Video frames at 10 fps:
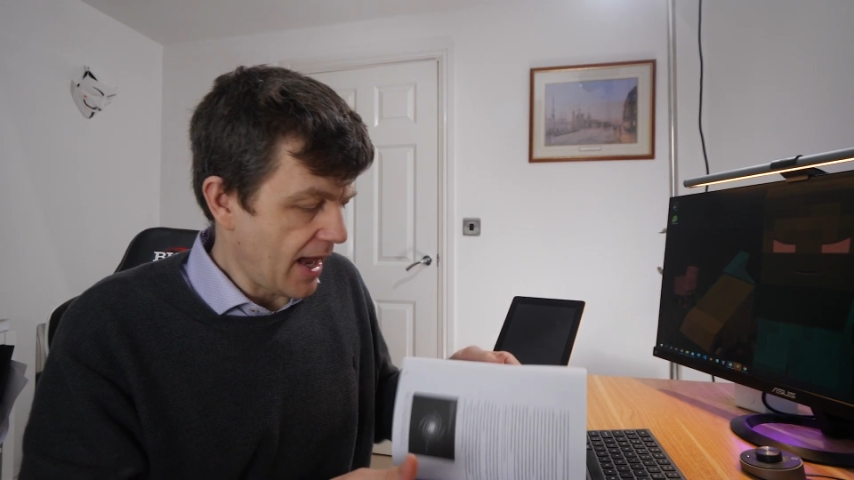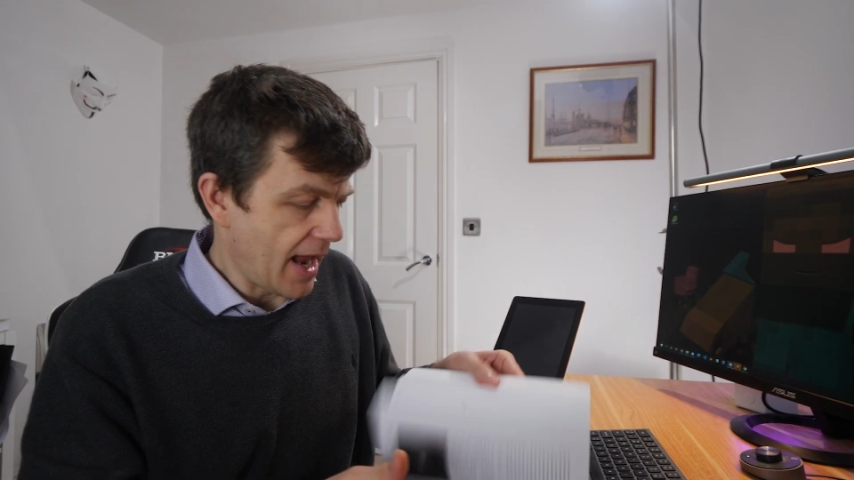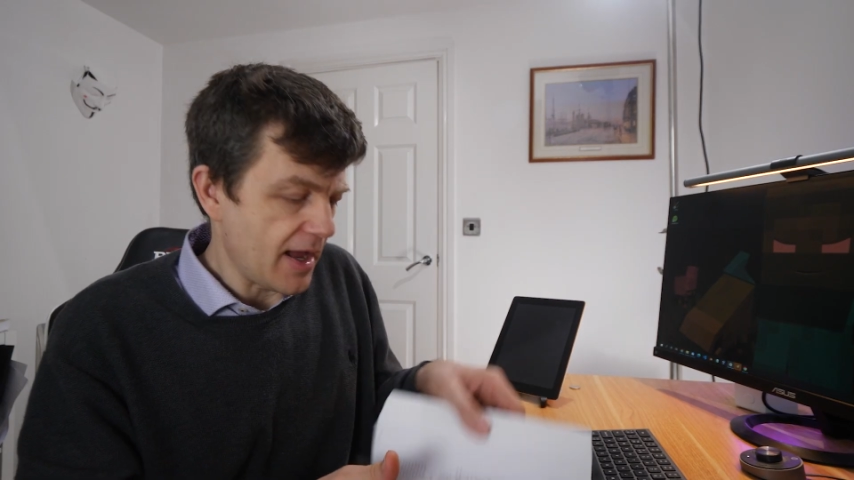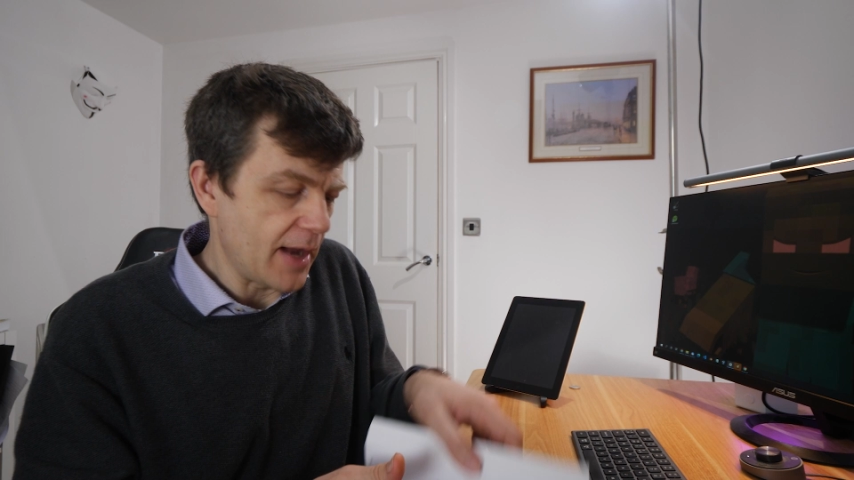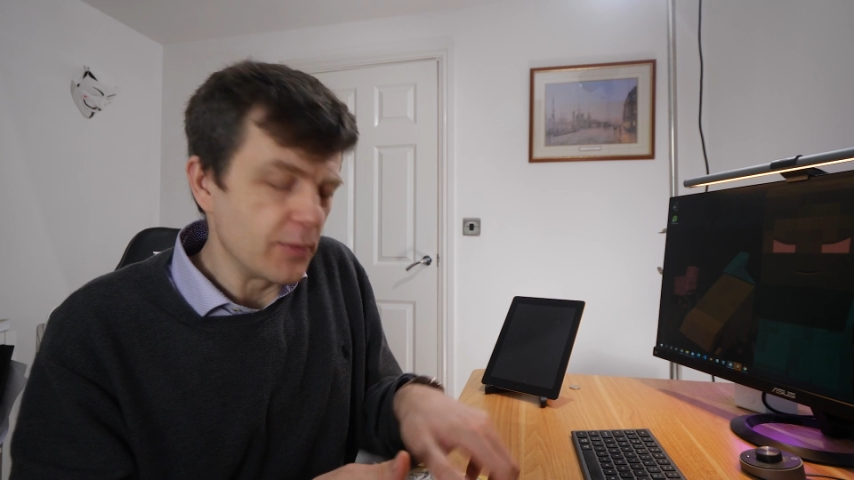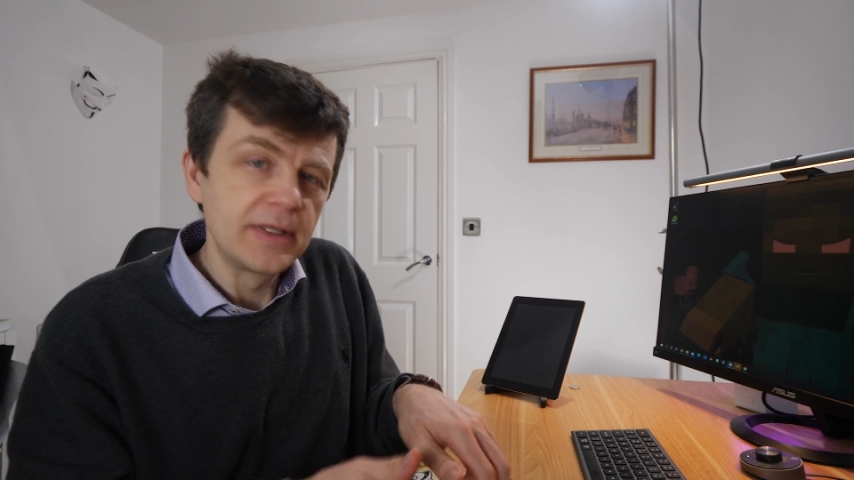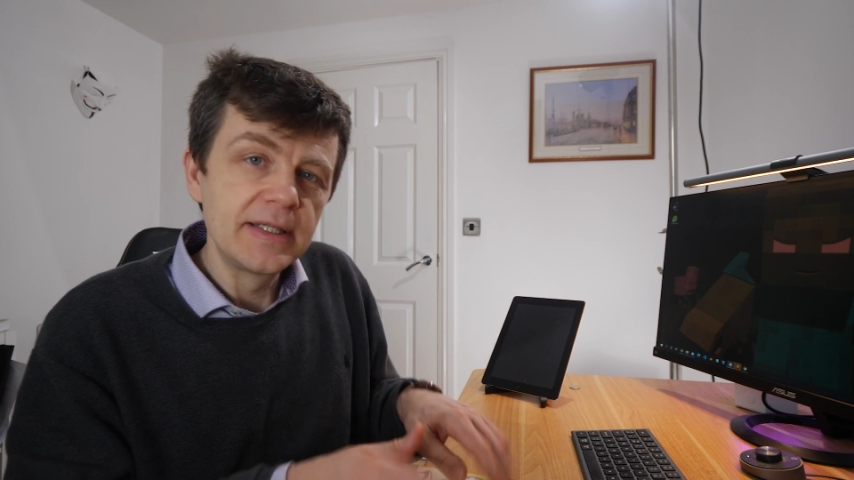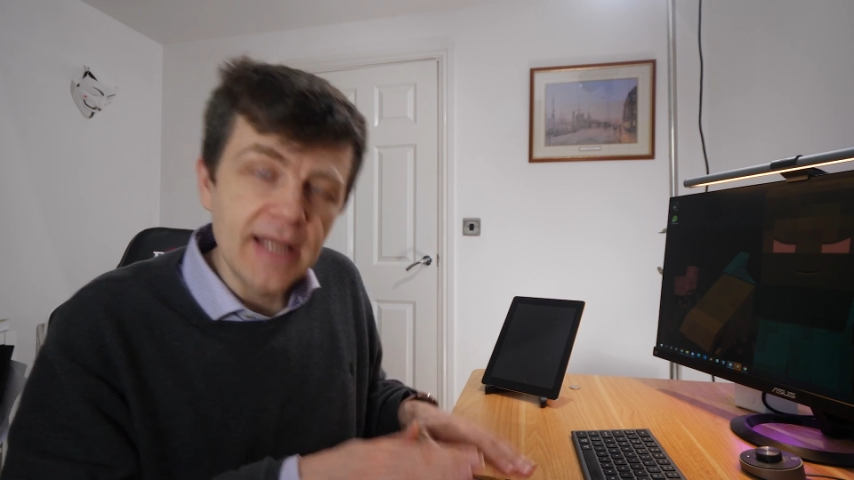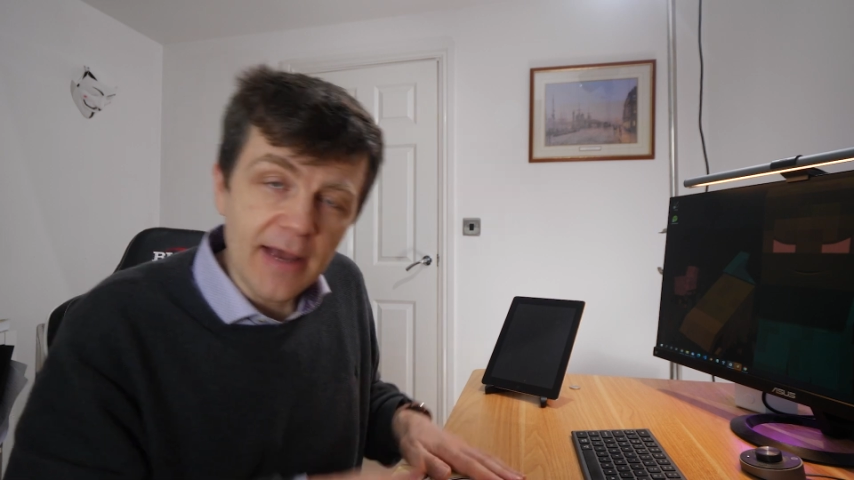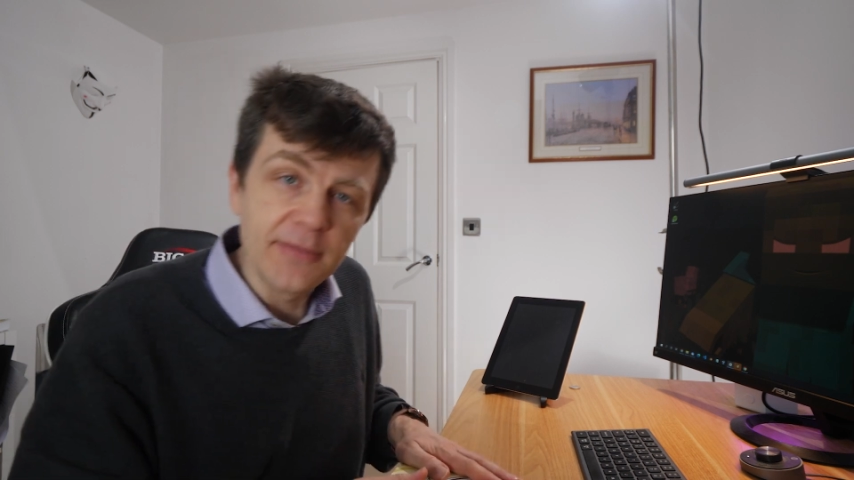and I
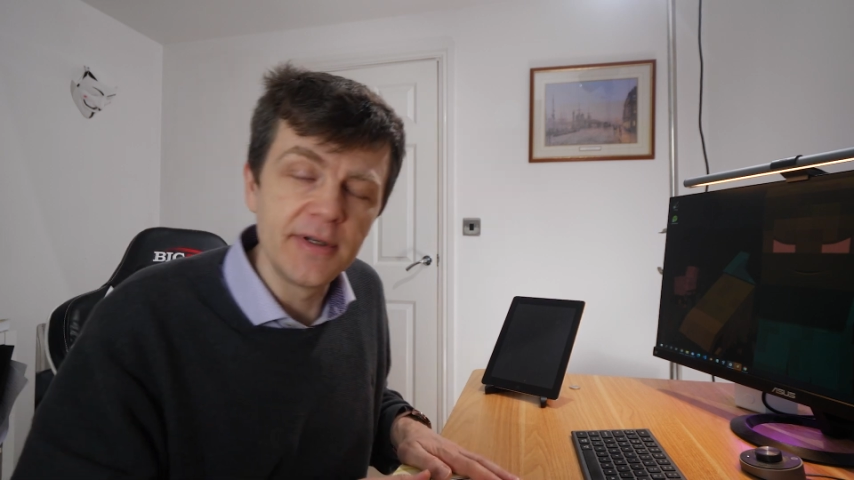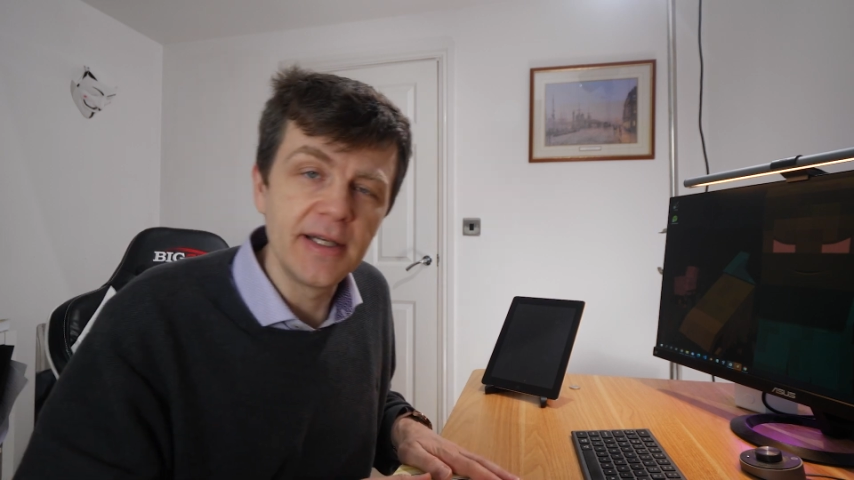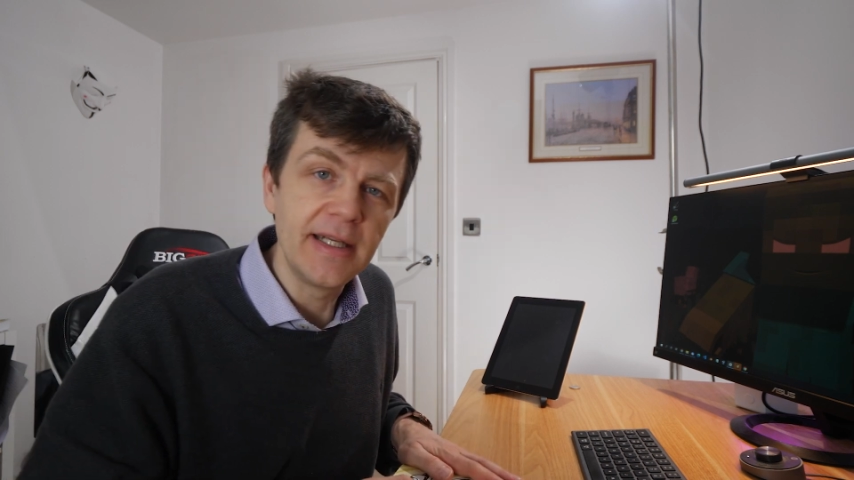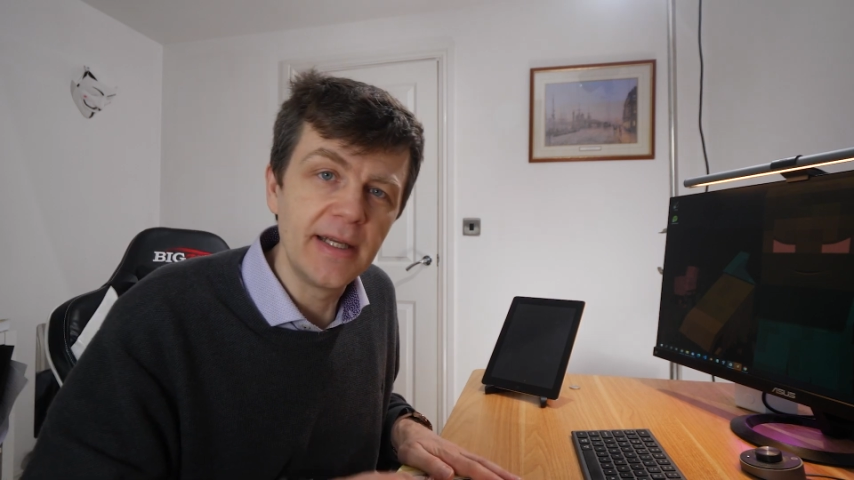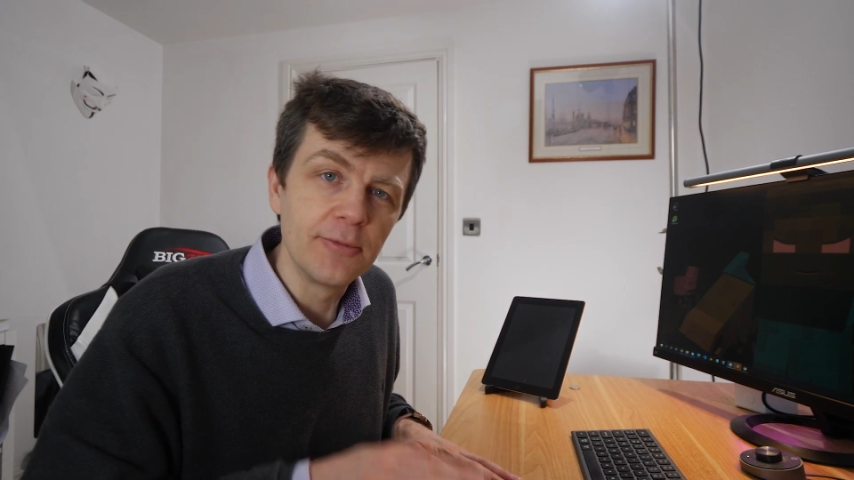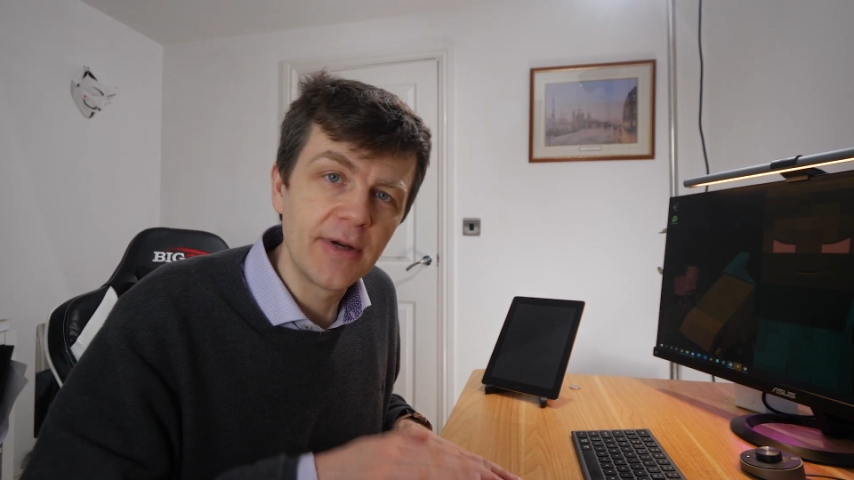would definitely